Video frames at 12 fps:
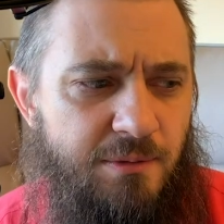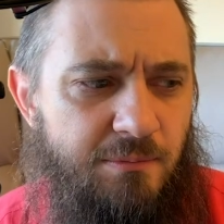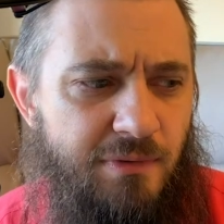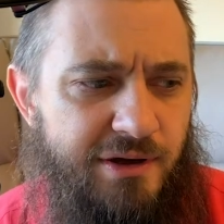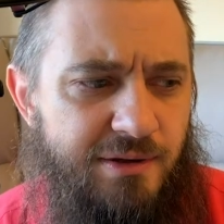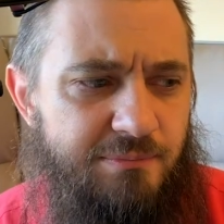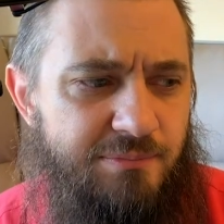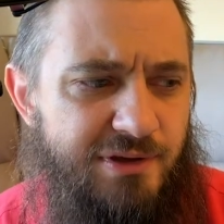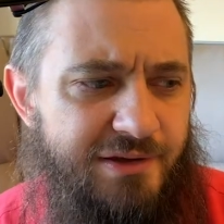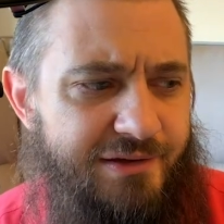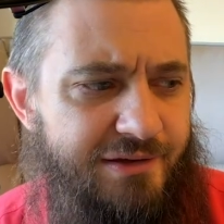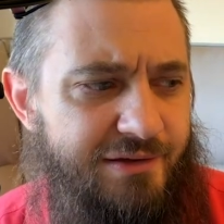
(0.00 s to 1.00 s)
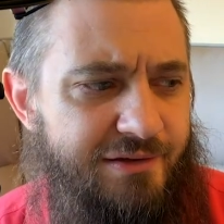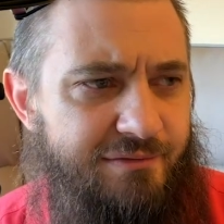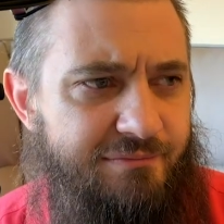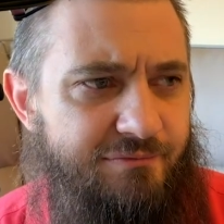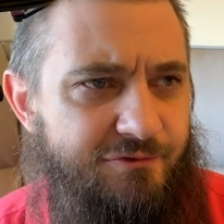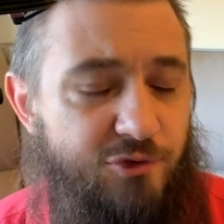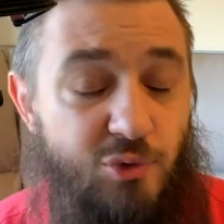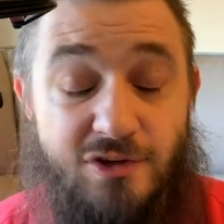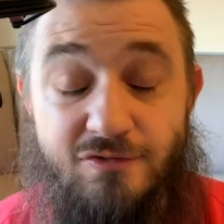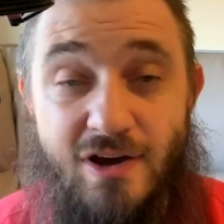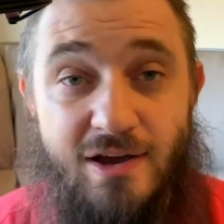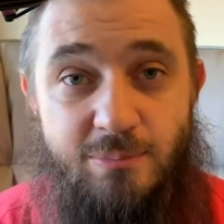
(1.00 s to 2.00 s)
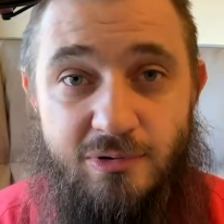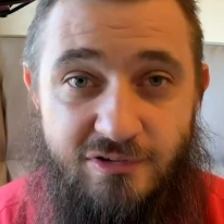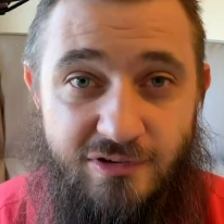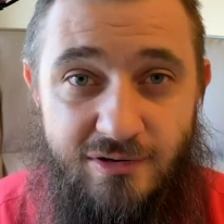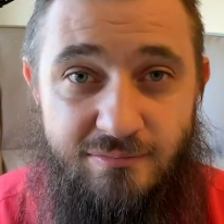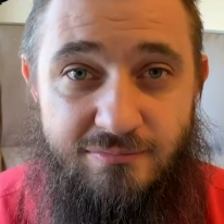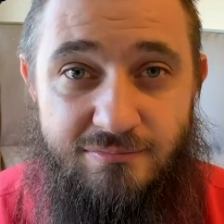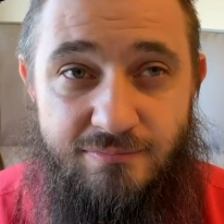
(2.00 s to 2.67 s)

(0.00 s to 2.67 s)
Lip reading: might be 45%.